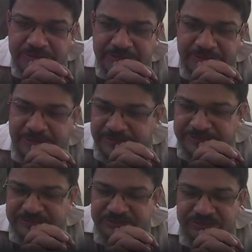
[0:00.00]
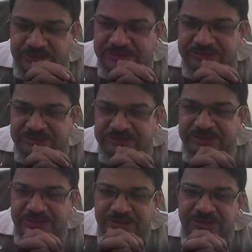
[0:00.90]
right? So that's a
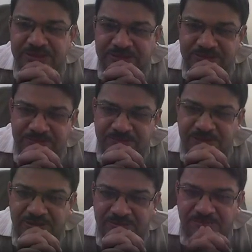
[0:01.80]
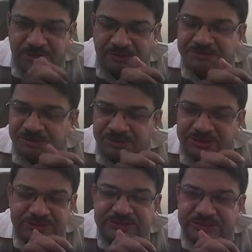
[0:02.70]
standard,
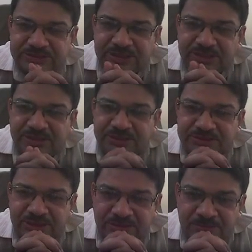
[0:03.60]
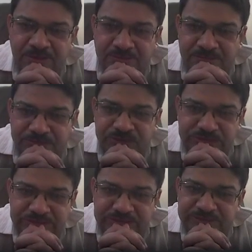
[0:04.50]
afterwards it's a standard design
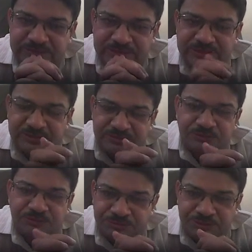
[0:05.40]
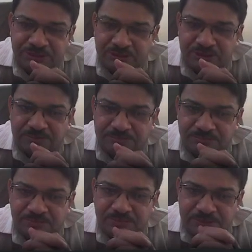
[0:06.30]
procedure. So we will
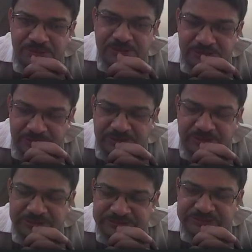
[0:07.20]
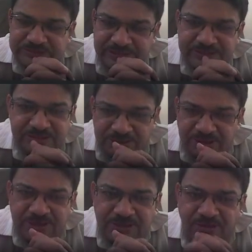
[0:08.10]
discuss that,
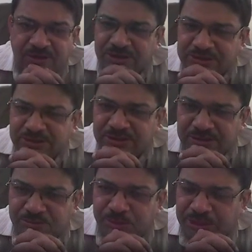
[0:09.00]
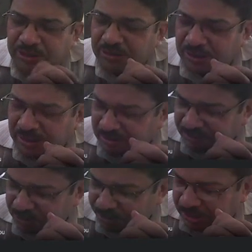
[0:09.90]
The only thing that may have
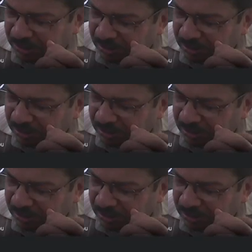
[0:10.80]
to be,